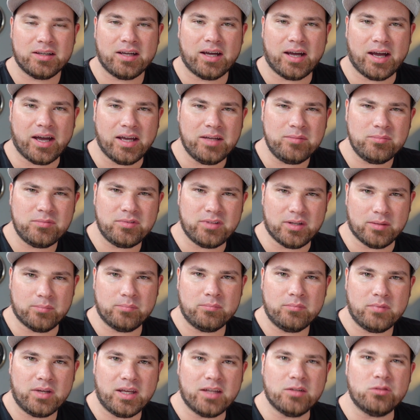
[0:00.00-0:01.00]
I am
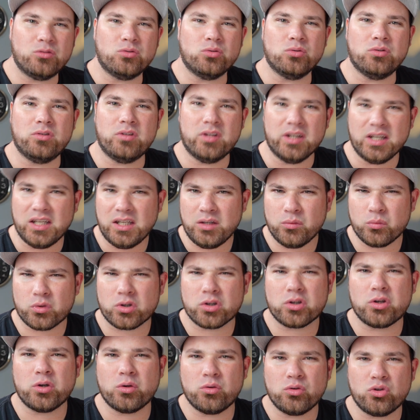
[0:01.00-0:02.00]
Tim, and today
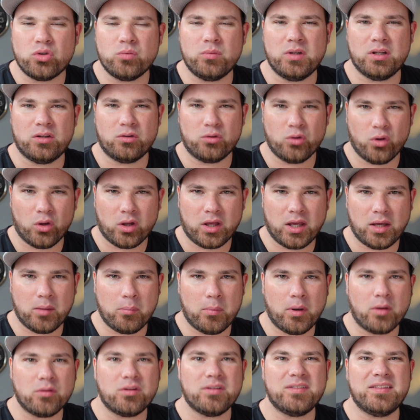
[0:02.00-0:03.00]
we're going to be talking
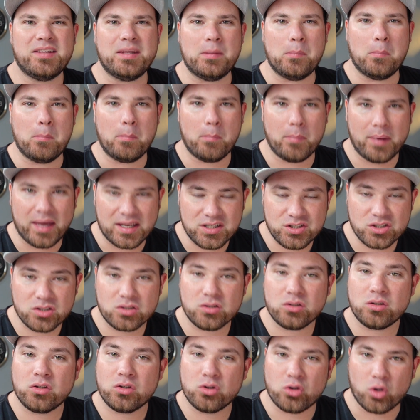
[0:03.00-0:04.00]
about the
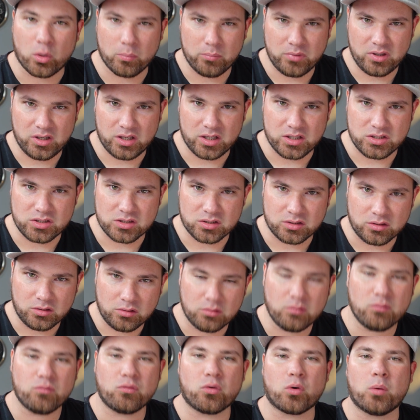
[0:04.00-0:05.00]
magical combination
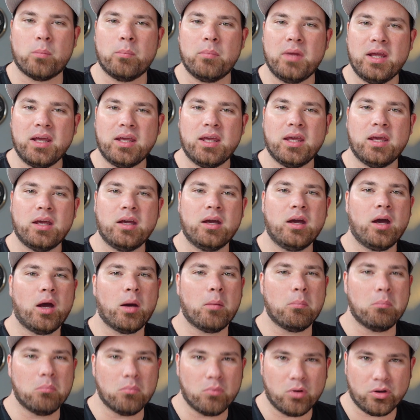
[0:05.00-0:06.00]
for making
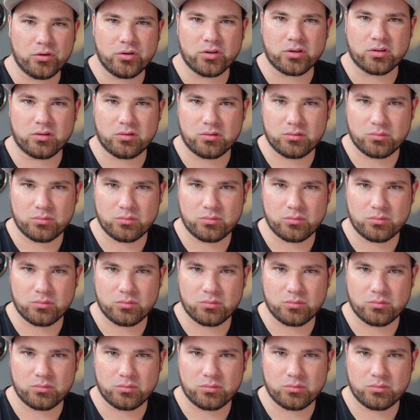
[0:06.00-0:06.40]
a modern